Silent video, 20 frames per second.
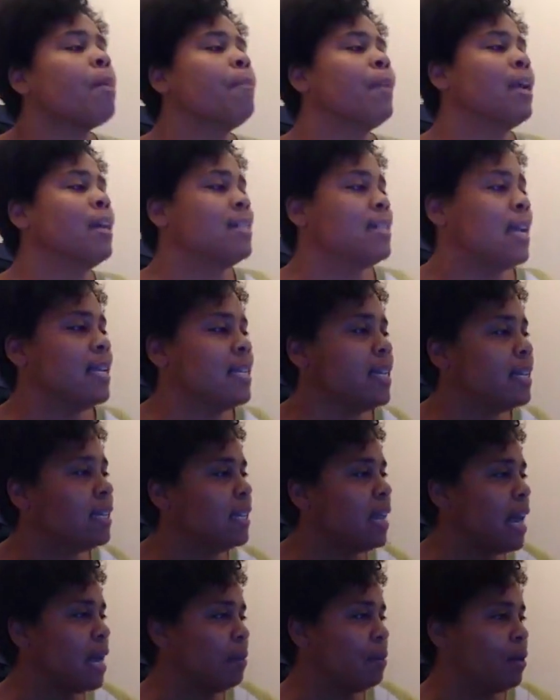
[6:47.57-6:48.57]
because I did
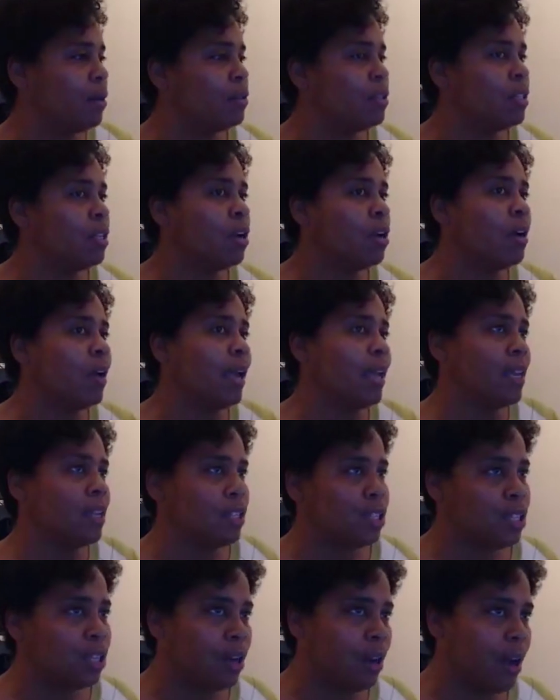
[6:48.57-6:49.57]
a lot of posting on
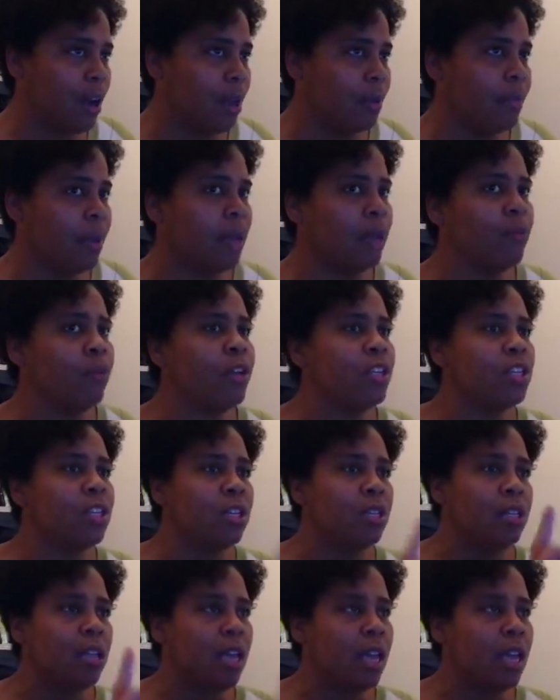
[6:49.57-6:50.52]
Instagram, in which it